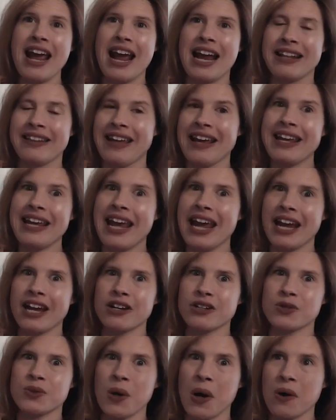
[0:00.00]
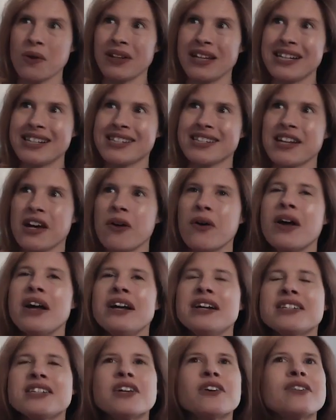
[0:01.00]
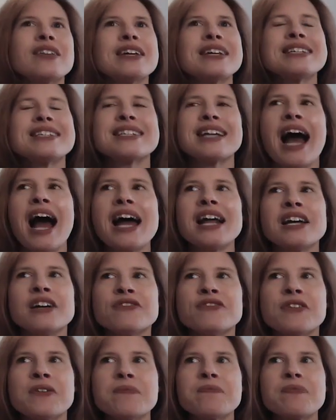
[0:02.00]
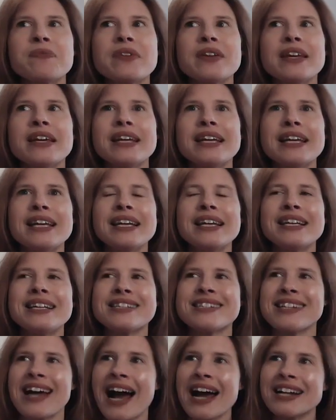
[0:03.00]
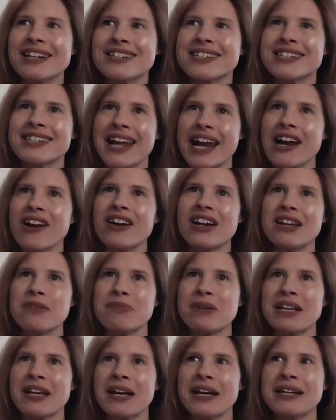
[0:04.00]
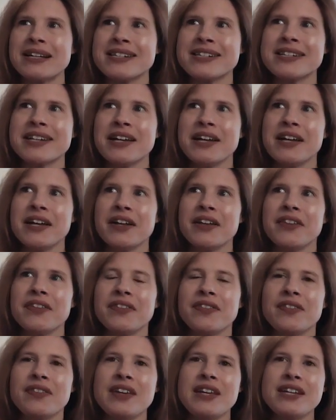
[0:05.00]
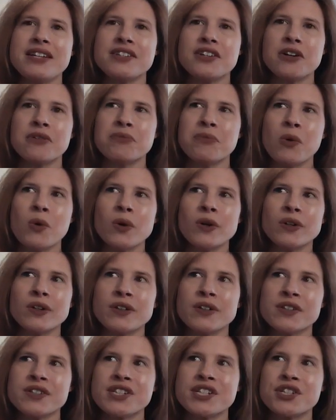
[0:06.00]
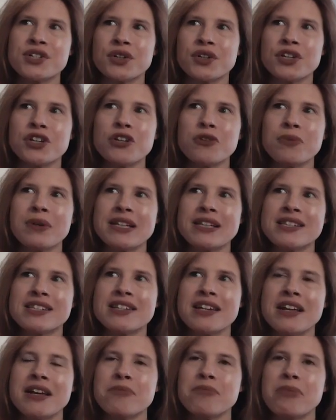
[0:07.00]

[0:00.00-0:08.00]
And they can't control it. So so it's kind of it's kind of scary because these are mortals, these are humans,